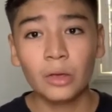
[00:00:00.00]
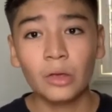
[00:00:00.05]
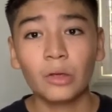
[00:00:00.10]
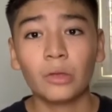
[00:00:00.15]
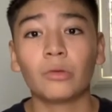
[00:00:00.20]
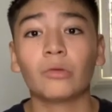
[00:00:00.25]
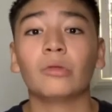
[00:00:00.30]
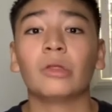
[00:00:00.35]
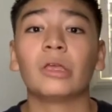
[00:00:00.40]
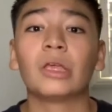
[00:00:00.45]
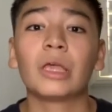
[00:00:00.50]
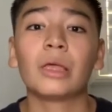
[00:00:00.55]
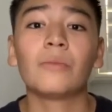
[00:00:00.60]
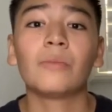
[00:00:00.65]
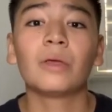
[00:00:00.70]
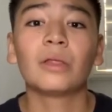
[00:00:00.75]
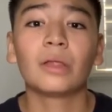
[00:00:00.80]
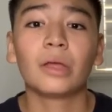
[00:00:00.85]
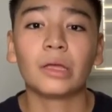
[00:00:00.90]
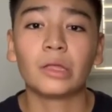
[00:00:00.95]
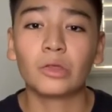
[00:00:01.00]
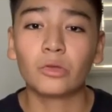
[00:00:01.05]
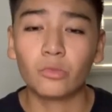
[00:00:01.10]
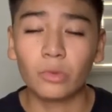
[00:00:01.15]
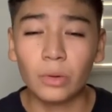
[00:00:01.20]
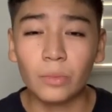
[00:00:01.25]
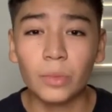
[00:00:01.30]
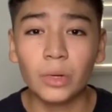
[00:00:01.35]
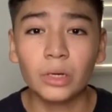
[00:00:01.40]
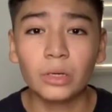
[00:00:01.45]
So they gave me like 3
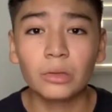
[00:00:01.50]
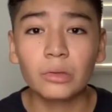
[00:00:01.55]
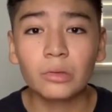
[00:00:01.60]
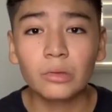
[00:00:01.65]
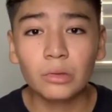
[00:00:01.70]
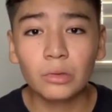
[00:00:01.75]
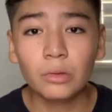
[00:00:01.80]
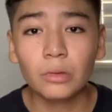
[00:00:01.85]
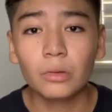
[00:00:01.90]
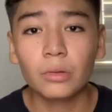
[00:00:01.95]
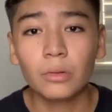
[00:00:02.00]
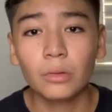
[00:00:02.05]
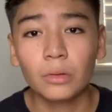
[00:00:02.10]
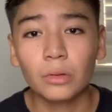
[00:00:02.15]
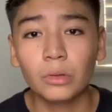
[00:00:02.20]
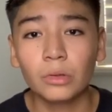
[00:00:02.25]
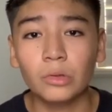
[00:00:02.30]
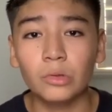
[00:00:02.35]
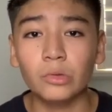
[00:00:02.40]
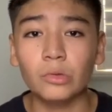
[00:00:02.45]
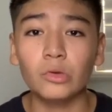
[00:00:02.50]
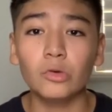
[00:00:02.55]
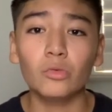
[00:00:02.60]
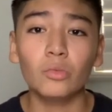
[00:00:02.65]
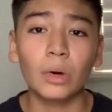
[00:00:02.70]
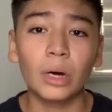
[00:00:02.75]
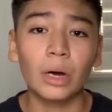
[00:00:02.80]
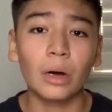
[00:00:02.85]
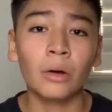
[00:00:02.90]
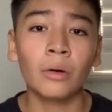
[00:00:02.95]
months to do
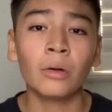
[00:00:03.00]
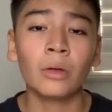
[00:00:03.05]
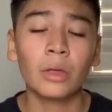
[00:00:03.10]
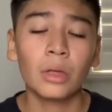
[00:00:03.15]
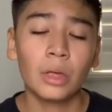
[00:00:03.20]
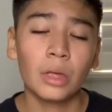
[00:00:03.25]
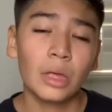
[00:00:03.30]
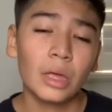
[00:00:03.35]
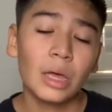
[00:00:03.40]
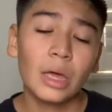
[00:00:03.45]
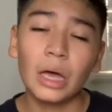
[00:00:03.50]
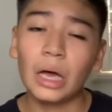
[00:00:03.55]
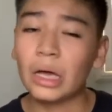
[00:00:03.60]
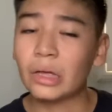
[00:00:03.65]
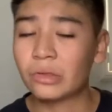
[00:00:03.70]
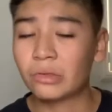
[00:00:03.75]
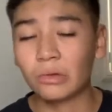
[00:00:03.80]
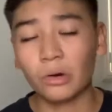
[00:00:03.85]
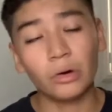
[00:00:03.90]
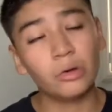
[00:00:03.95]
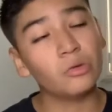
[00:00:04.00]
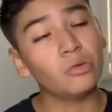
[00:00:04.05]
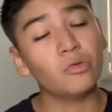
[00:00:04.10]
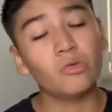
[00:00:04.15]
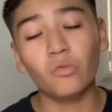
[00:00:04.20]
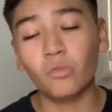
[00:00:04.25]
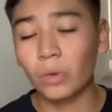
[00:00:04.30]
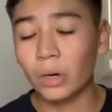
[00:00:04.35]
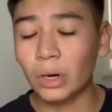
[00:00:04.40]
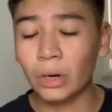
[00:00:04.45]
well. I started
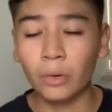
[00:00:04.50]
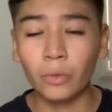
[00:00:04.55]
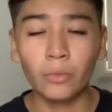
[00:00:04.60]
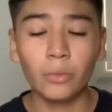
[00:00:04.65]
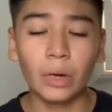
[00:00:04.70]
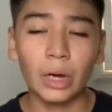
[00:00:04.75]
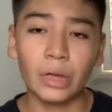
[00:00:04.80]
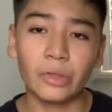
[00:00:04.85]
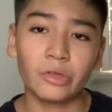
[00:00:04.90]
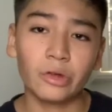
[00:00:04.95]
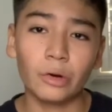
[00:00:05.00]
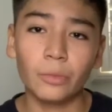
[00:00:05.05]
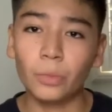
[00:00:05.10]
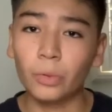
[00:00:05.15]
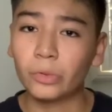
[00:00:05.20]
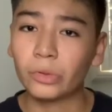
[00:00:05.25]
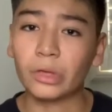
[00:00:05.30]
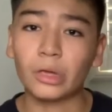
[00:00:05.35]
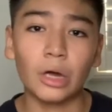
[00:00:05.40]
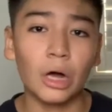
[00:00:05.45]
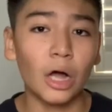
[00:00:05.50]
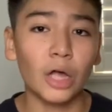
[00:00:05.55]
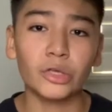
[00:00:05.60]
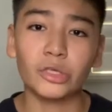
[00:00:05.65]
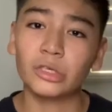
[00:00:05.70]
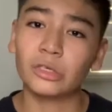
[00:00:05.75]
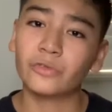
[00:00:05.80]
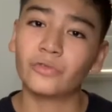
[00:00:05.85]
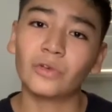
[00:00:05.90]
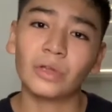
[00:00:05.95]
doing well. I started posting
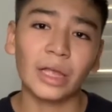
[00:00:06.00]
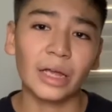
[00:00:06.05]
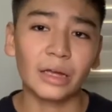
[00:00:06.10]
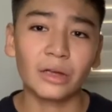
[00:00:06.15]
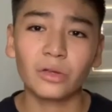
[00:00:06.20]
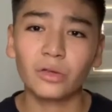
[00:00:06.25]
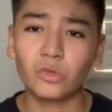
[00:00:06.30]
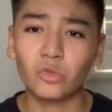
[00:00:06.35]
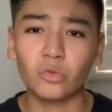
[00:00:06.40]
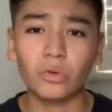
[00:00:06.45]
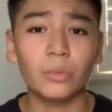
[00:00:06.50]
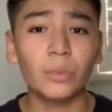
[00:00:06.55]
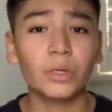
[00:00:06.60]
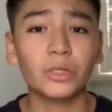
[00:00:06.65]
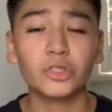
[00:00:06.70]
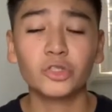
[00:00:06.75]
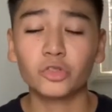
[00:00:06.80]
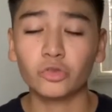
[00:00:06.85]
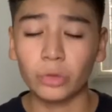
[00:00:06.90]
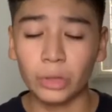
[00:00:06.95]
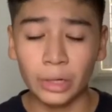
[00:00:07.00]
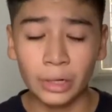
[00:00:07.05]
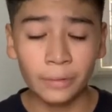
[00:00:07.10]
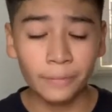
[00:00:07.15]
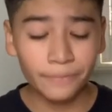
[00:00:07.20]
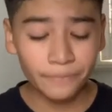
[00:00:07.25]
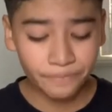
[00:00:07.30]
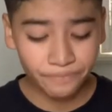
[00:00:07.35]
content for like 3 months straight.